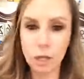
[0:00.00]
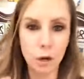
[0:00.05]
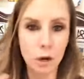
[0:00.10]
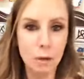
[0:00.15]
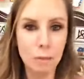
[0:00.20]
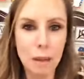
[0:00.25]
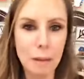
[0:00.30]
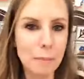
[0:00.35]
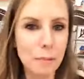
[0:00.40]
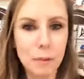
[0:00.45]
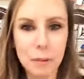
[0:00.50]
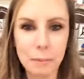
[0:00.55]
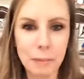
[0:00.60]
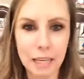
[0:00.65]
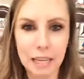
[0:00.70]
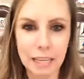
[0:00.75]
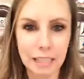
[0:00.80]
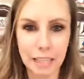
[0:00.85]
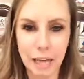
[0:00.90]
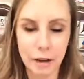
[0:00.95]
or maybe we
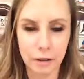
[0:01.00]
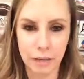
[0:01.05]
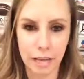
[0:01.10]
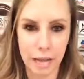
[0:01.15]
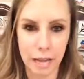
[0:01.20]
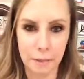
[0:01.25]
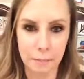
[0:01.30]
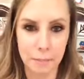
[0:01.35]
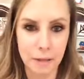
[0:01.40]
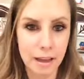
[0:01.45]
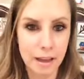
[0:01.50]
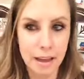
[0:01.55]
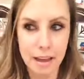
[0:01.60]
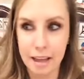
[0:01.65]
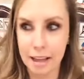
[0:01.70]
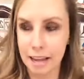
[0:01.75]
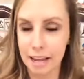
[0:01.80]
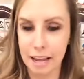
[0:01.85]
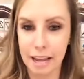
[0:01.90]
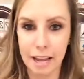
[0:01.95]
played a letter game
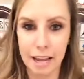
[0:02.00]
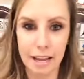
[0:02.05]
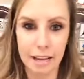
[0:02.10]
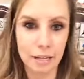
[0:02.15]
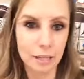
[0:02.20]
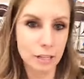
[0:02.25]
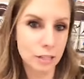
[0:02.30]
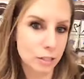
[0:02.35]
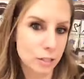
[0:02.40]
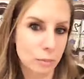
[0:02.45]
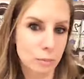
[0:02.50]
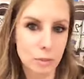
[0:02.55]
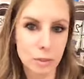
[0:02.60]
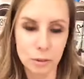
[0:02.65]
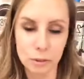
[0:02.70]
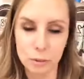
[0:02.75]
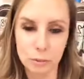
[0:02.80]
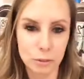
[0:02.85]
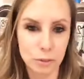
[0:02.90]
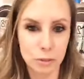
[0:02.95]
and some
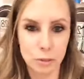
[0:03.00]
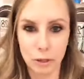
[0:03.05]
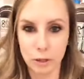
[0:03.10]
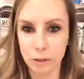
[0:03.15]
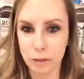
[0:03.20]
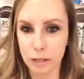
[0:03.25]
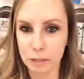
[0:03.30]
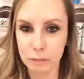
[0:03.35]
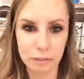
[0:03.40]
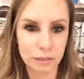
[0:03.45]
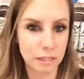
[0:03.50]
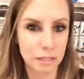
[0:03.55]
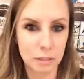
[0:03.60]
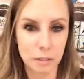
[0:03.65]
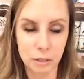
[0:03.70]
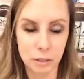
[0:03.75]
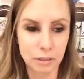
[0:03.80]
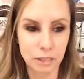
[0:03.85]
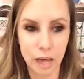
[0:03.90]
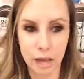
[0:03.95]
student was struggling with a
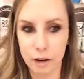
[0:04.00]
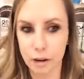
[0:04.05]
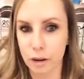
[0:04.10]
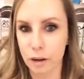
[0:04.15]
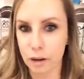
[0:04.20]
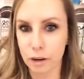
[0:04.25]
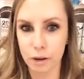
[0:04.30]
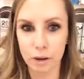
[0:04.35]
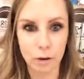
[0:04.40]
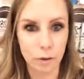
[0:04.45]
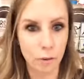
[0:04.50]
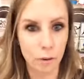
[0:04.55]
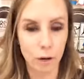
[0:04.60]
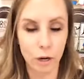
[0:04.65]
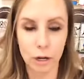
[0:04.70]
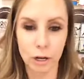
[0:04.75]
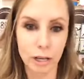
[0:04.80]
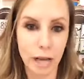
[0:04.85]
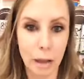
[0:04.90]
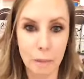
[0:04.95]
certain letter
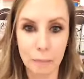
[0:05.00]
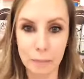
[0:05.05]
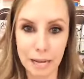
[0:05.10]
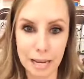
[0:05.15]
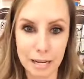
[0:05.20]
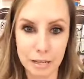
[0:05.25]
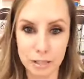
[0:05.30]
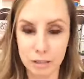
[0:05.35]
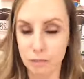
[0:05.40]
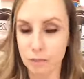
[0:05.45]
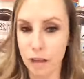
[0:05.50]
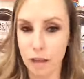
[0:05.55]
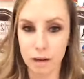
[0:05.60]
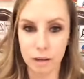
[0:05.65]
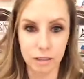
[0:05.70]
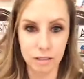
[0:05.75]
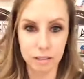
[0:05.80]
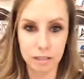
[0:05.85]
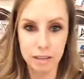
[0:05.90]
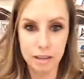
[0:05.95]
or combination of
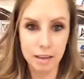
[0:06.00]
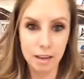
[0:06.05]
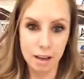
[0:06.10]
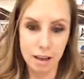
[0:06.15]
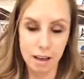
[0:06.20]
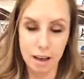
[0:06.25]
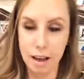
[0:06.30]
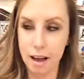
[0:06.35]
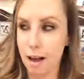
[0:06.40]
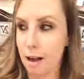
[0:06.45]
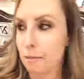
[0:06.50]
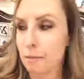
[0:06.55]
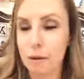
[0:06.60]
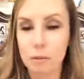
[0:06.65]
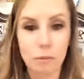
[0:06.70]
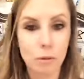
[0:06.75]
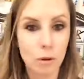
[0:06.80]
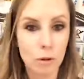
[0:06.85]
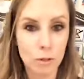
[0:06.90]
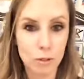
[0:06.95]
letters. Um,
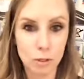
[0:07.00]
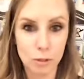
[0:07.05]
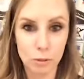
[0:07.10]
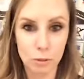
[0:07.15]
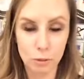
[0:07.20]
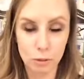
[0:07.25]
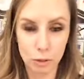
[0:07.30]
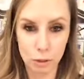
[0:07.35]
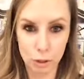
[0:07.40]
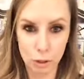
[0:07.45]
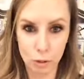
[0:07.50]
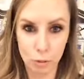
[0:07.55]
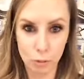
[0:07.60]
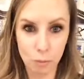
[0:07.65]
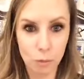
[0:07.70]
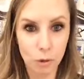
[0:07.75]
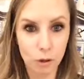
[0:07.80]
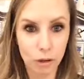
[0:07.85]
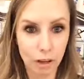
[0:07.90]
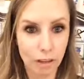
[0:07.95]
and we'll, you know,
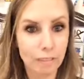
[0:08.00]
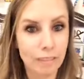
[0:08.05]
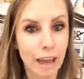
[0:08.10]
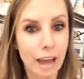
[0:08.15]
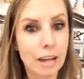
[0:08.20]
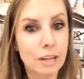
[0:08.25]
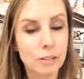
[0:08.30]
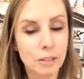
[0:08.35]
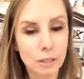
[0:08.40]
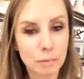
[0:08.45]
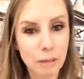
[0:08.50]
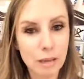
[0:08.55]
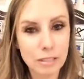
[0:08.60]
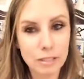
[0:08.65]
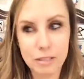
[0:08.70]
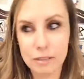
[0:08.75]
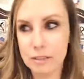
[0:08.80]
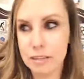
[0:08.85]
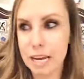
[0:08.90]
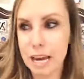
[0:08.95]
work on that during
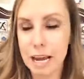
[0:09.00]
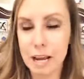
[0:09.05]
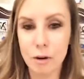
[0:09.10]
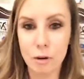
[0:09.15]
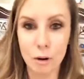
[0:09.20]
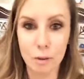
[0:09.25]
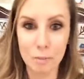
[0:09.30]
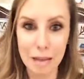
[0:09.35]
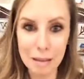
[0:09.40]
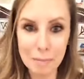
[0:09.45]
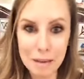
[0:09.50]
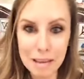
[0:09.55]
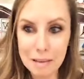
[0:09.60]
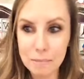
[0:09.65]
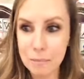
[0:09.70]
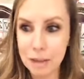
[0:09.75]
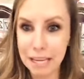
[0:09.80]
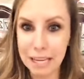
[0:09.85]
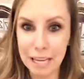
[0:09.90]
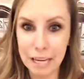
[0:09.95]
message of the day. Or maybe
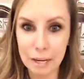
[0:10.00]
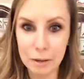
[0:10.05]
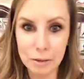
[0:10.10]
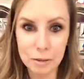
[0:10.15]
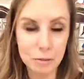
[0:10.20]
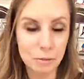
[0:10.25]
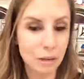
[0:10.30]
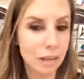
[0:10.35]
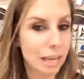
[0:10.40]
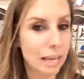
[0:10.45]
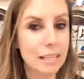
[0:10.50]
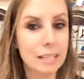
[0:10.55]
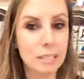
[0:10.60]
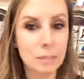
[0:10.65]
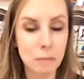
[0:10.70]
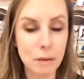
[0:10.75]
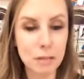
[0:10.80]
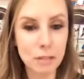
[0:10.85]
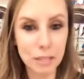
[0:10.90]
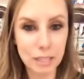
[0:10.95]
my kiddos,
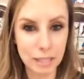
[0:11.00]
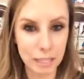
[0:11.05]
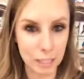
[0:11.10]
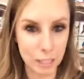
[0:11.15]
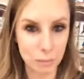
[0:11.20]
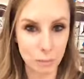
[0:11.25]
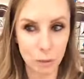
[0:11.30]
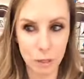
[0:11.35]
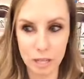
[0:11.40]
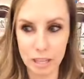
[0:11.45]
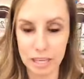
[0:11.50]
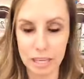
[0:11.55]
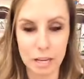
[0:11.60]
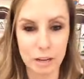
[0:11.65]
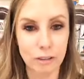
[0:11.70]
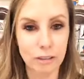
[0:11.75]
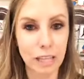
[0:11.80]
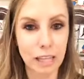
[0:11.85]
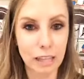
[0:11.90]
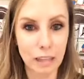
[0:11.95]
especially at this point of the
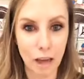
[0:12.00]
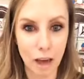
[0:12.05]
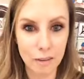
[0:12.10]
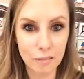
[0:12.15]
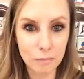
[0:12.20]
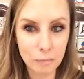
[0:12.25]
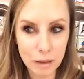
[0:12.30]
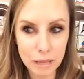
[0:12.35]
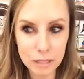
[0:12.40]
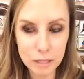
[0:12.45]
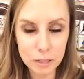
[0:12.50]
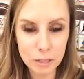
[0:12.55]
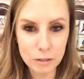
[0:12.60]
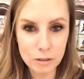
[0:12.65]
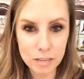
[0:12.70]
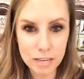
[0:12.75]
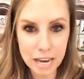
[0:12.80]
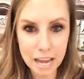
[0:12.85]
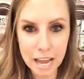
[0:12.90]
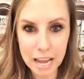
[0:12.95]
year and they love message
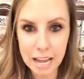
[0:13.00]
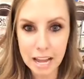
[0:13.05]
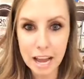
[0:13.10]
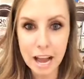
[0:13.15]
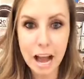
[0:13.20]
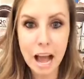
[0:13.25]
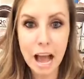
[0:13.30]
of the day,